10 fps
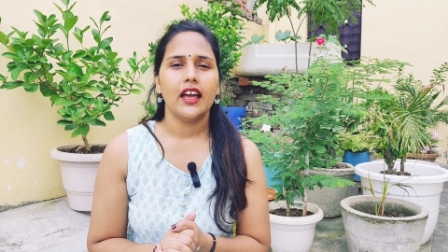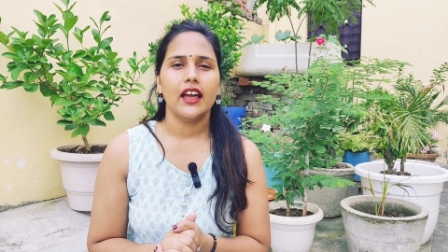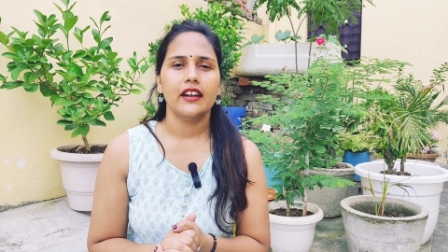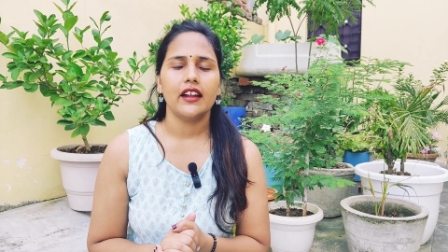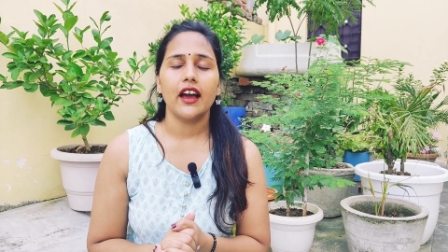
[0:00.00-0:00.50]

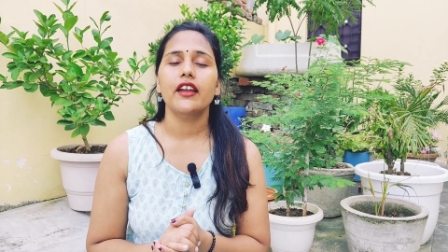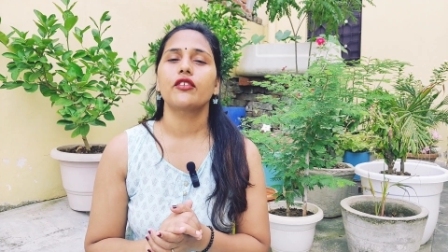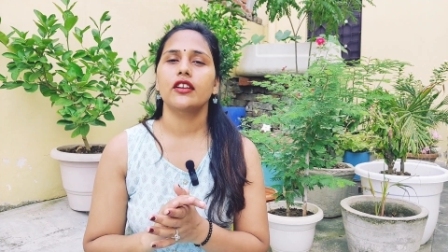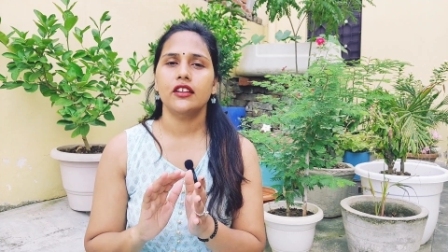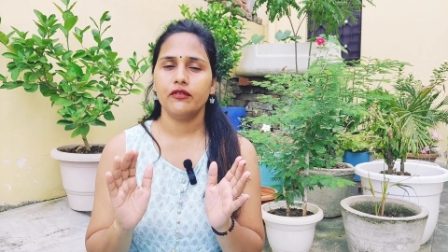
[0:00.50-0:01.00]
and I
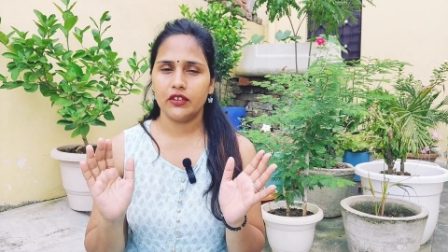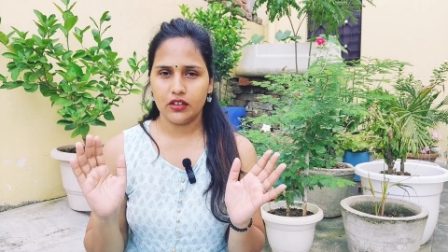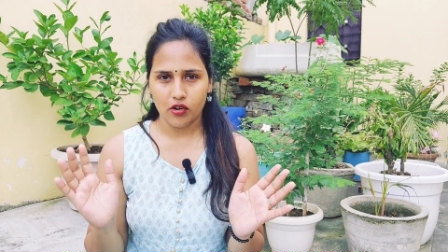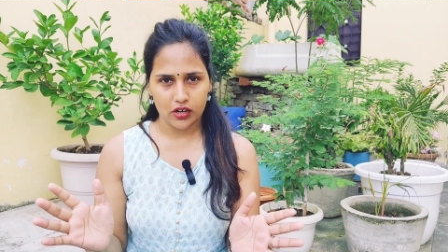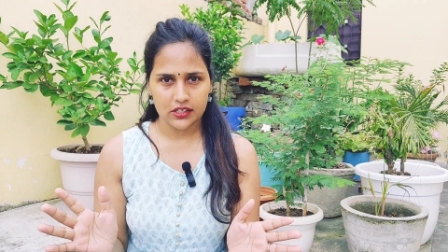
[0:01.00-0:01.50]
really
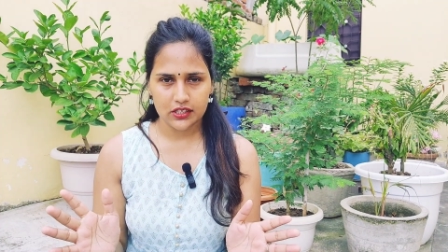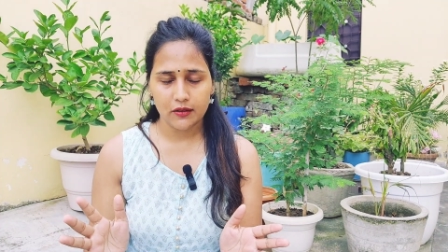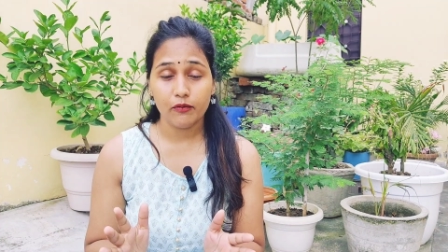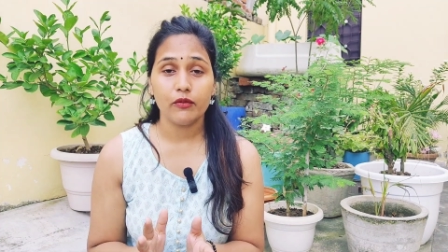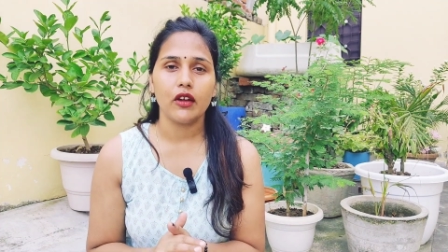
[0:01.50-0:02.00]
feel
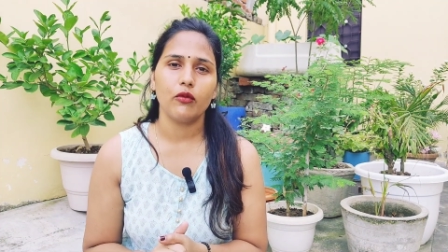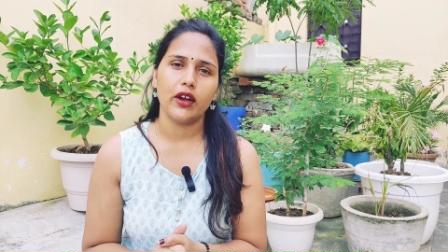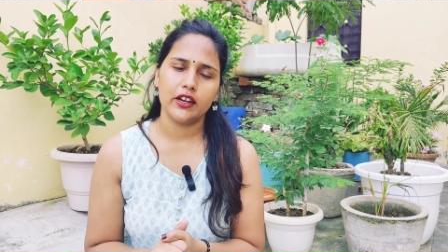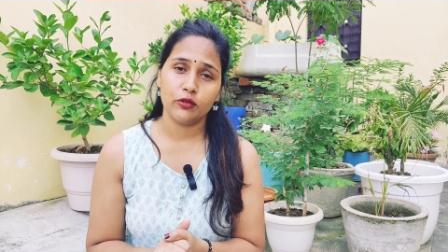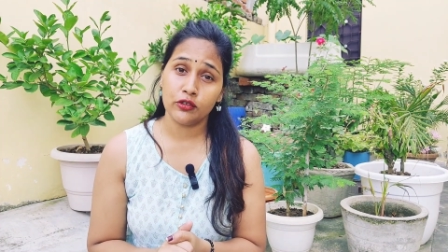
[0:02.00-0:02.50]
awesome
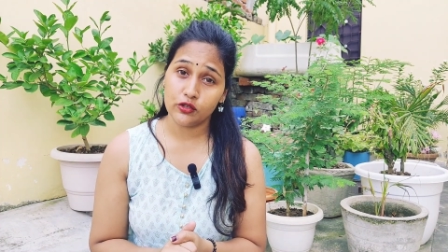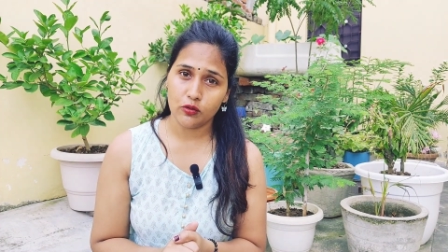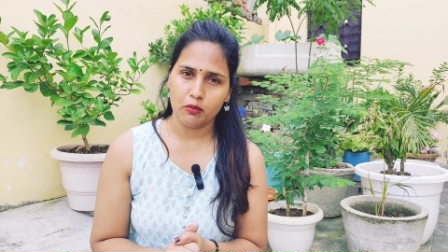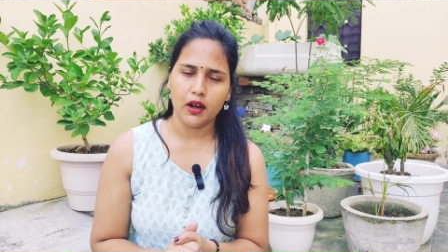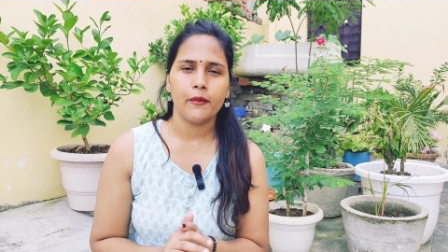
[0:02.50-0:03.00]
while doing
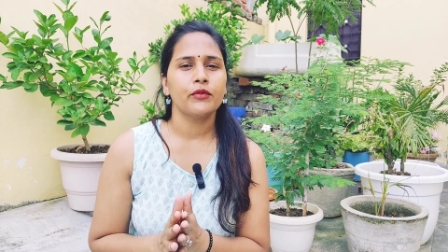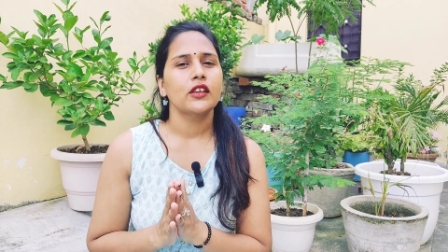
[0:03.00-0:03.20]
Zumba.